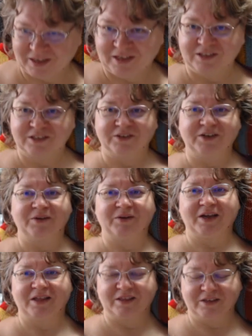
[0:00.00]
So
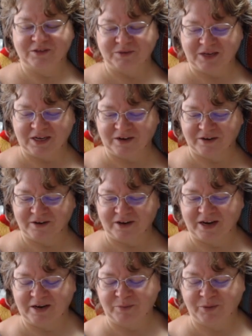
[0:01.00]
anyway, this one here,
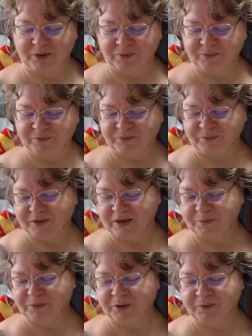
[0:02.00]

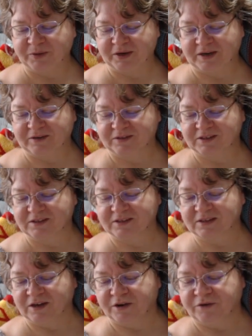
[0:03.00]
8.1
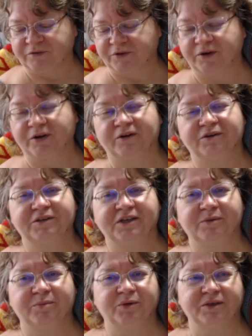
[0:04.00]
ounces,
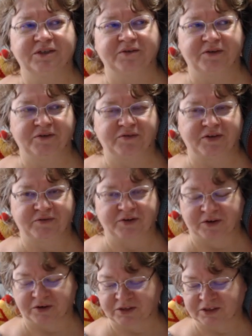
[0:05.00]
410.75
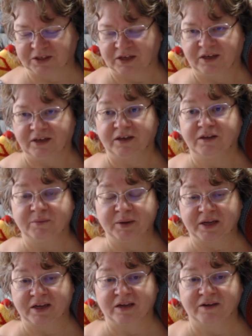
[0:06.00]
yards in the
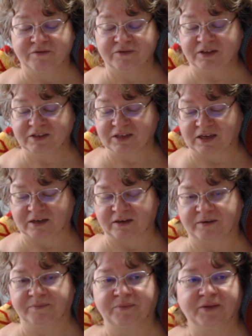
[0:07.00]
making of this
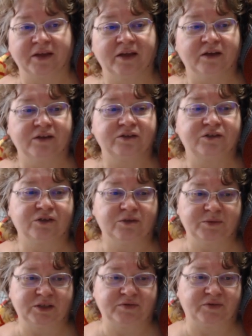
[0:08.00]
hen. So
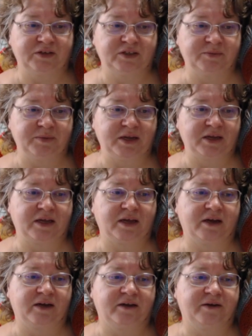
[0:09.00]
much fun to make.
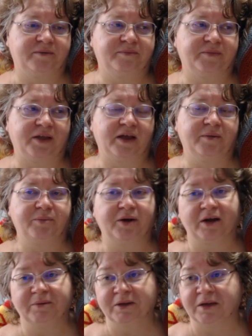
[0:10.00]
I'm
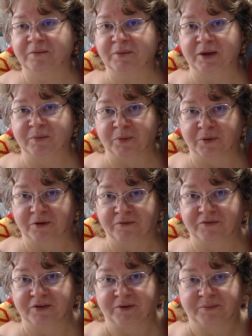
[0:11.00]
probably going to make more
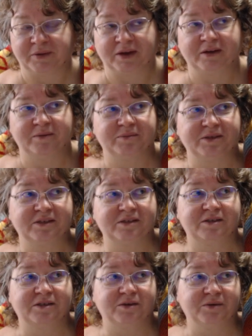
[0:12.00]
of them. I am just
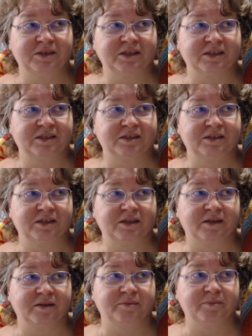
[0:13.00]
so addicted
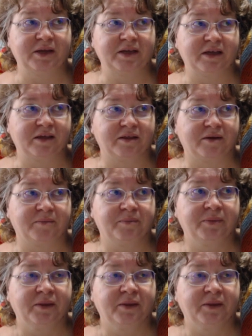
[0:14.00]
to making them.